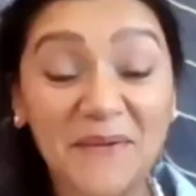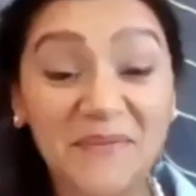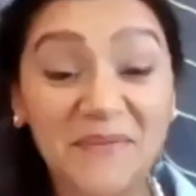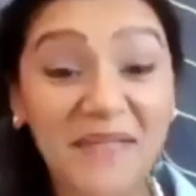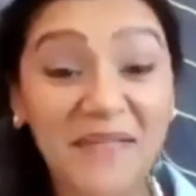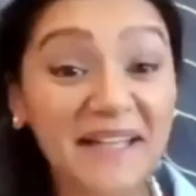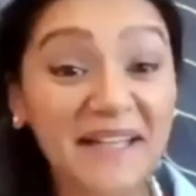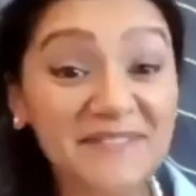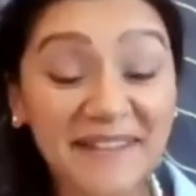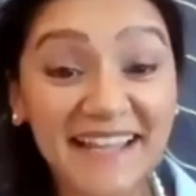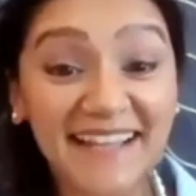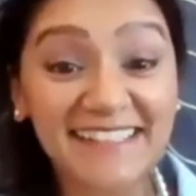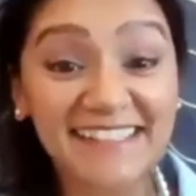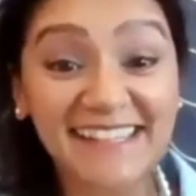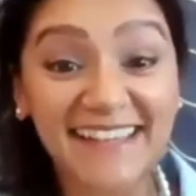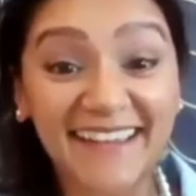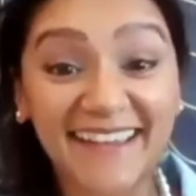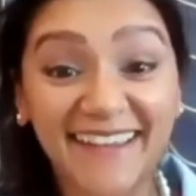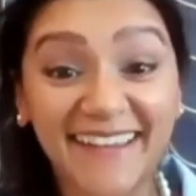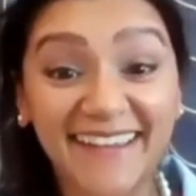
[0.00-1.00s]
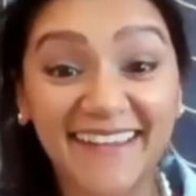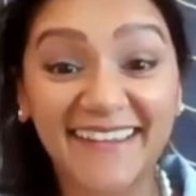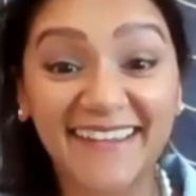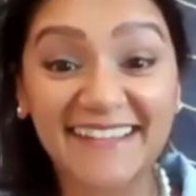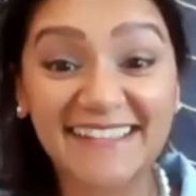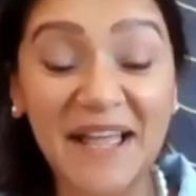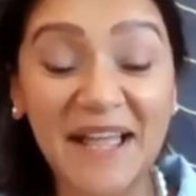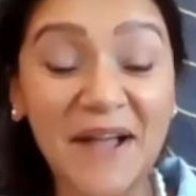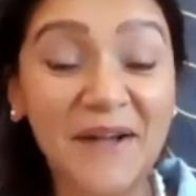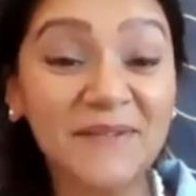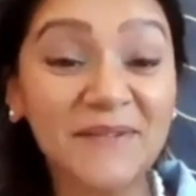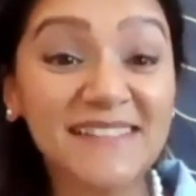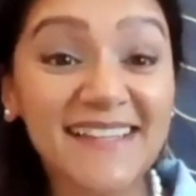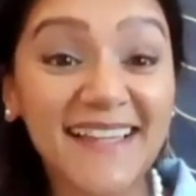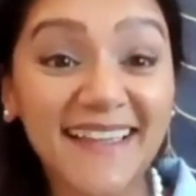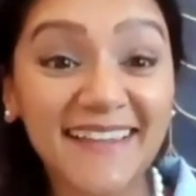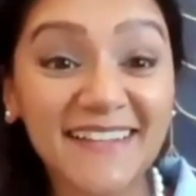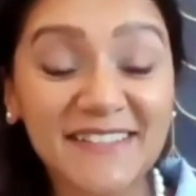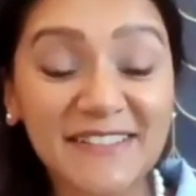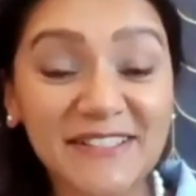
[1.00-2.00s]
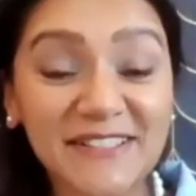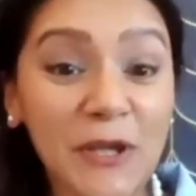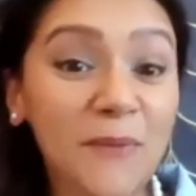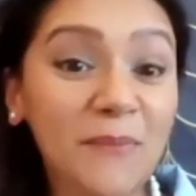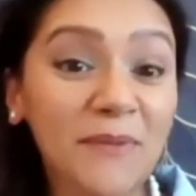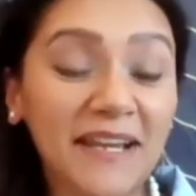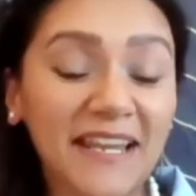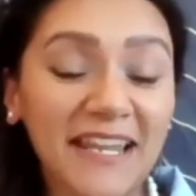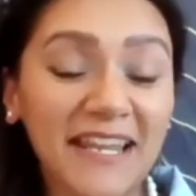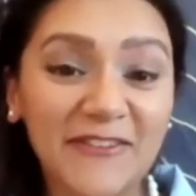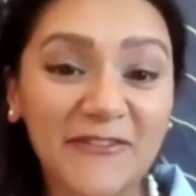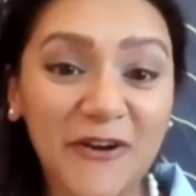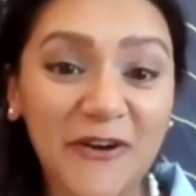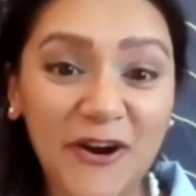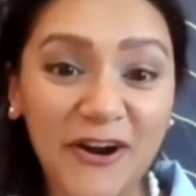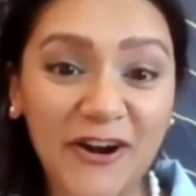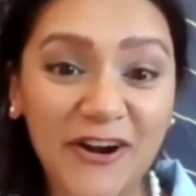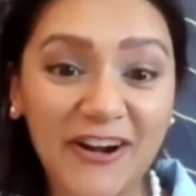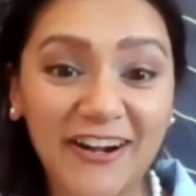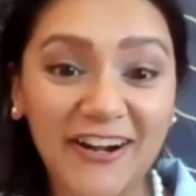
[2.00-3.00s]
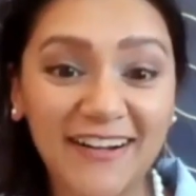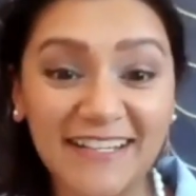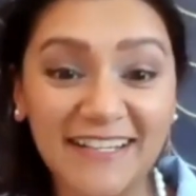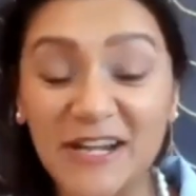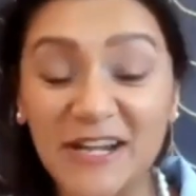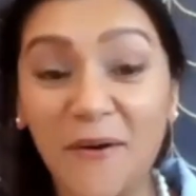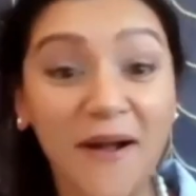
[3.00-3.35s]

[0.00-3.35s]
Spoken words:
that's fantastic. It sounds like so many of our,